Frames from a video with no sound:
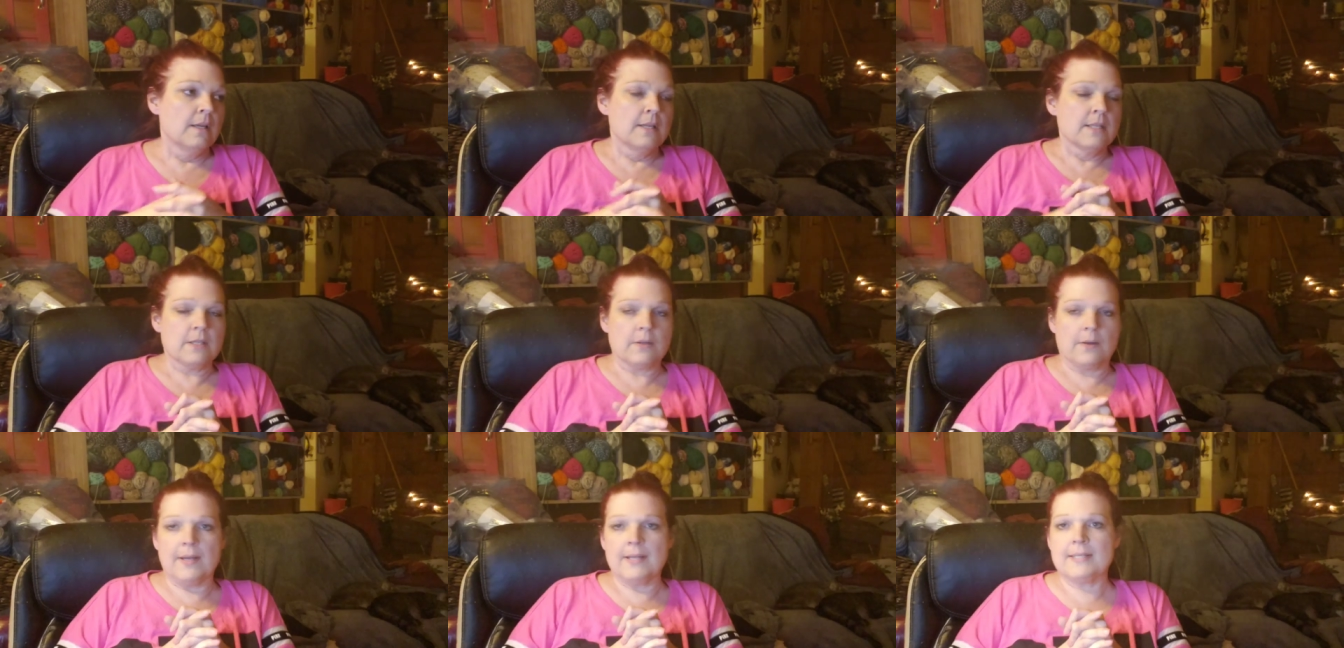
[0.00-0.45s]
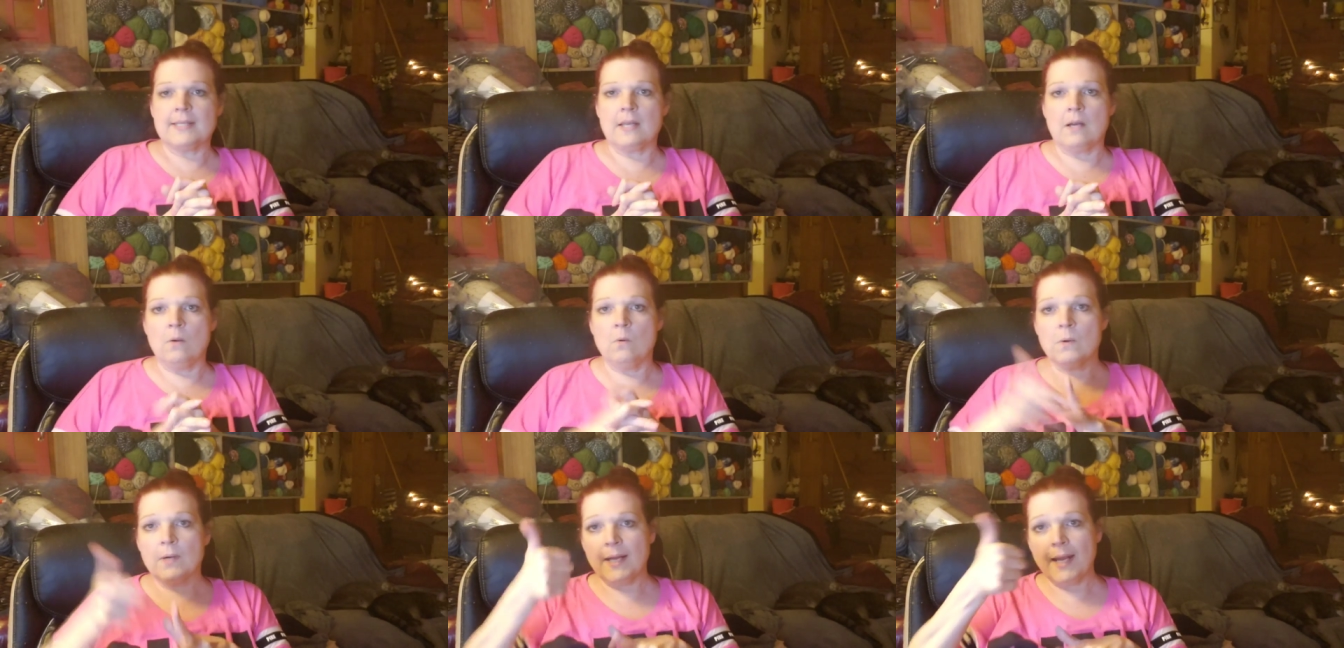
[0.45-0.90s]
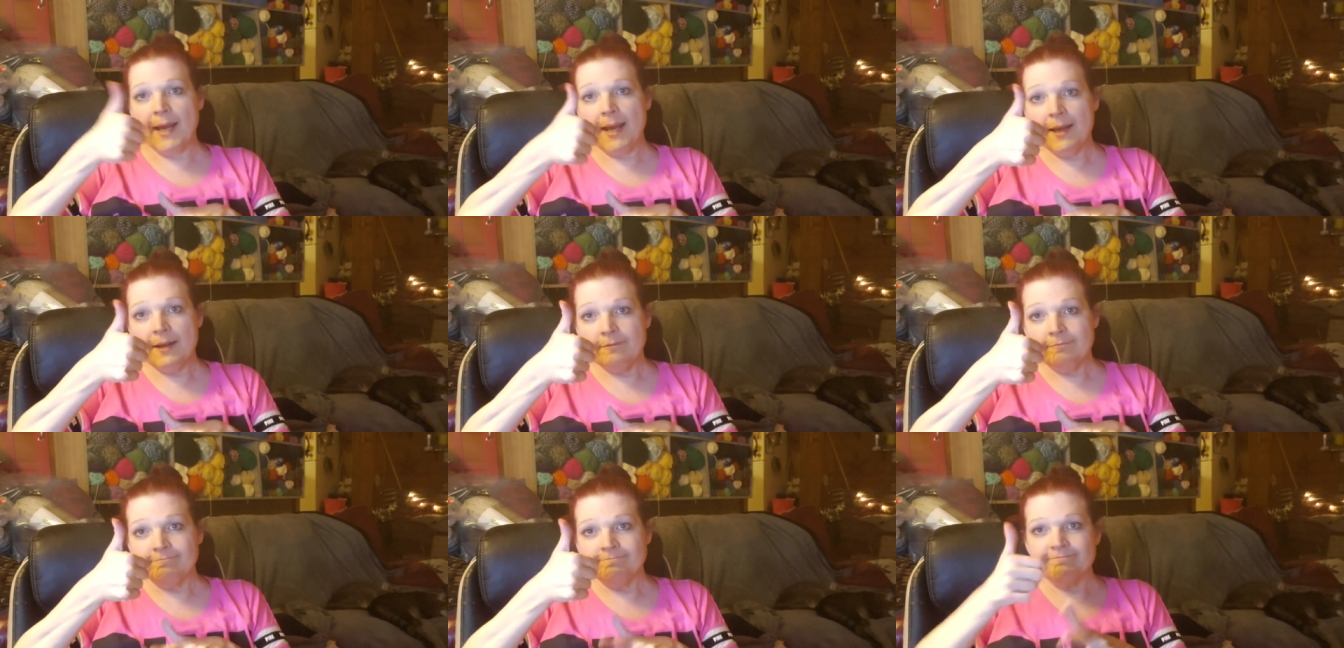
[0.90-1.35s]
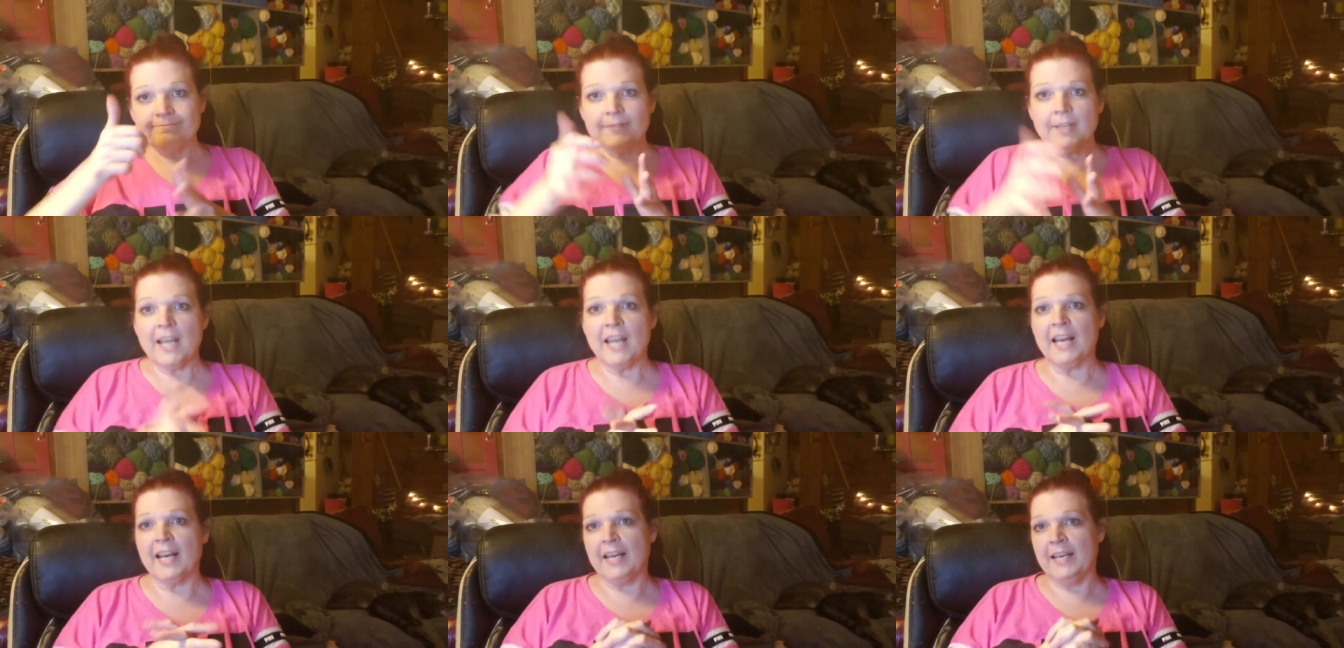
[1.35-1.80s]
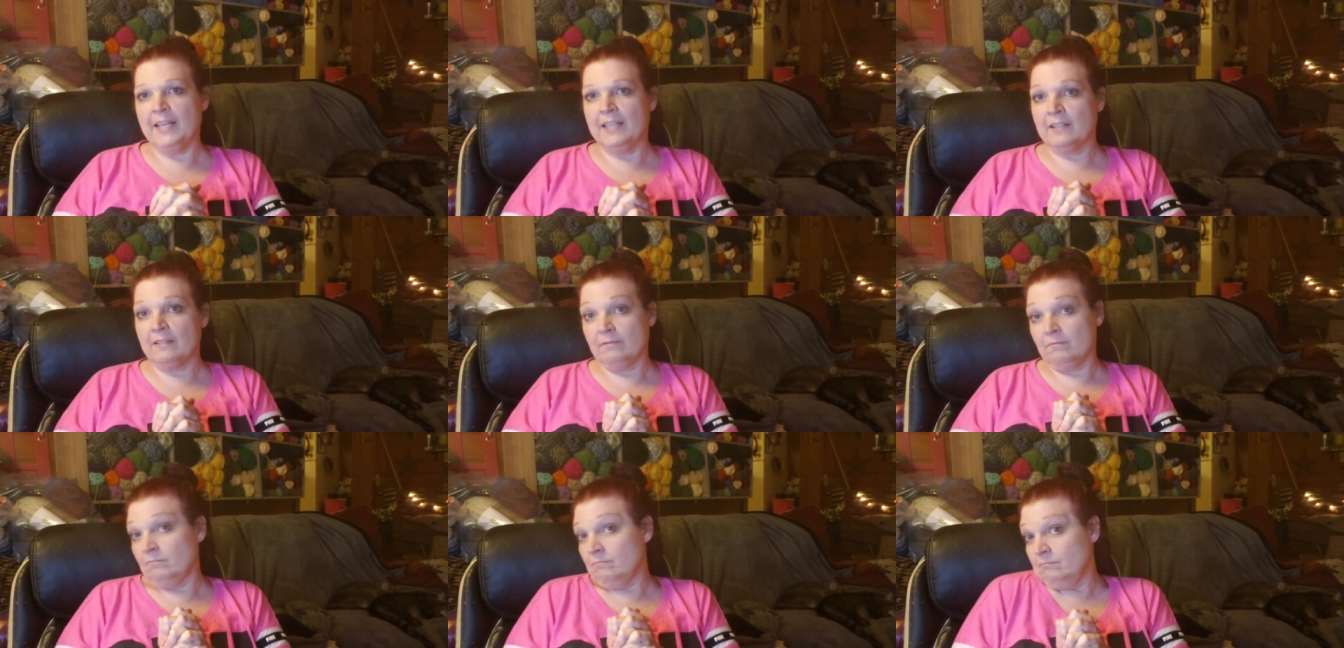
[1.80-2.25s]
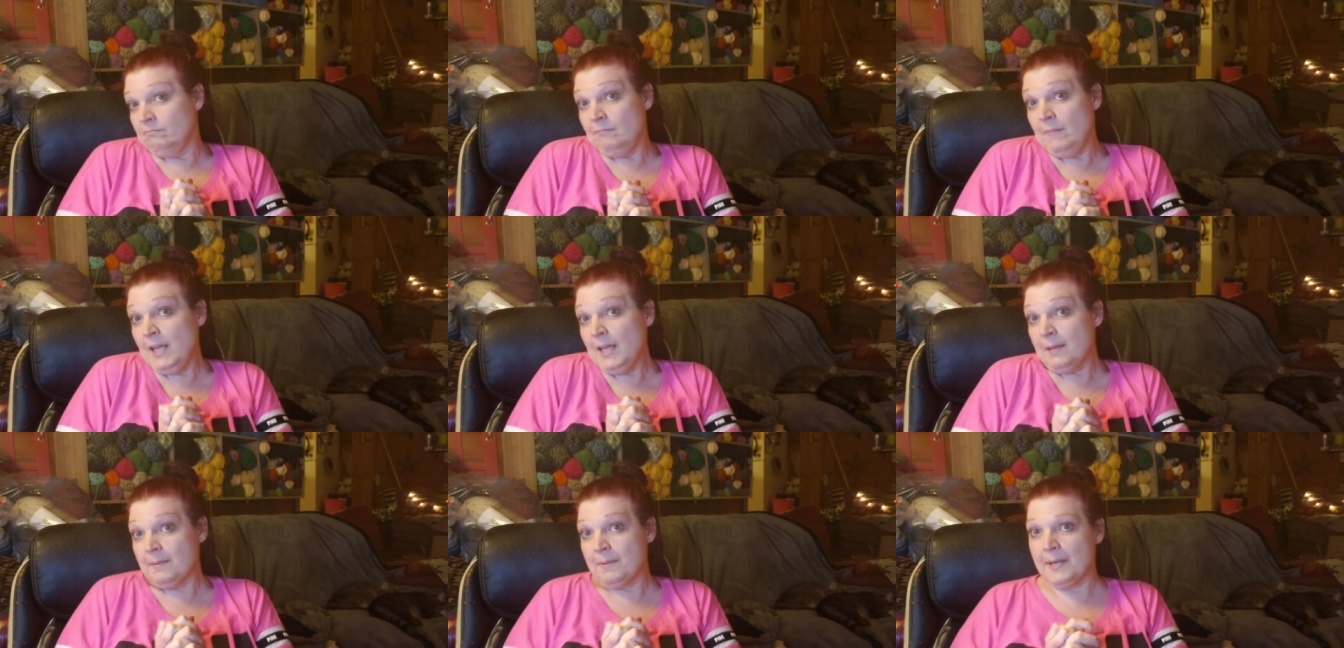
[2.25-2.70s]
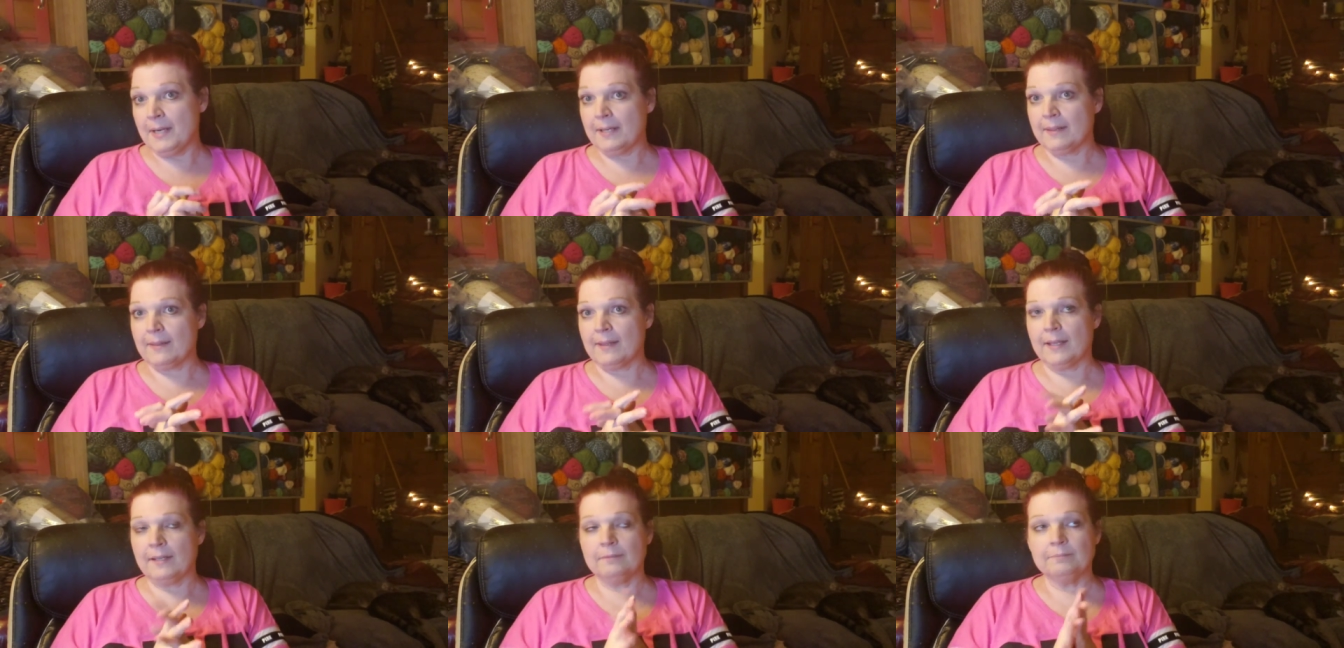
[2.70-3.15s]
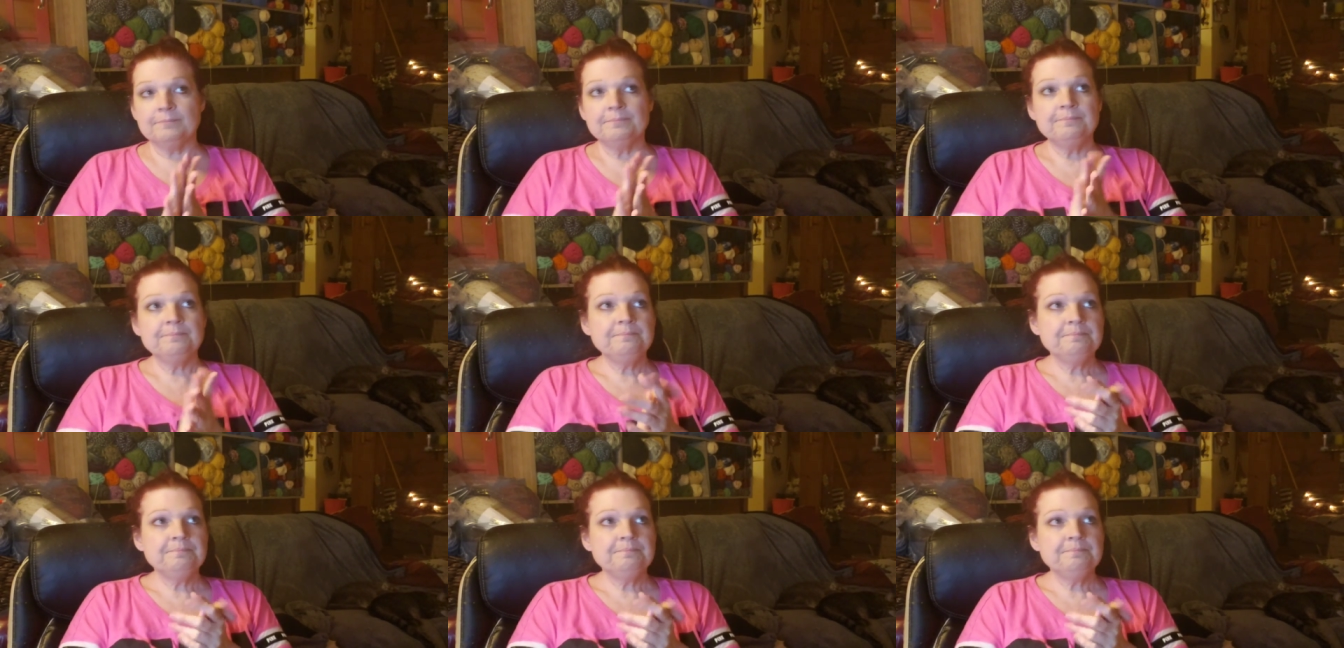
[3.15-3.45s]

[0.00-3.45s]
So I said, okay. And I didn't make him anything.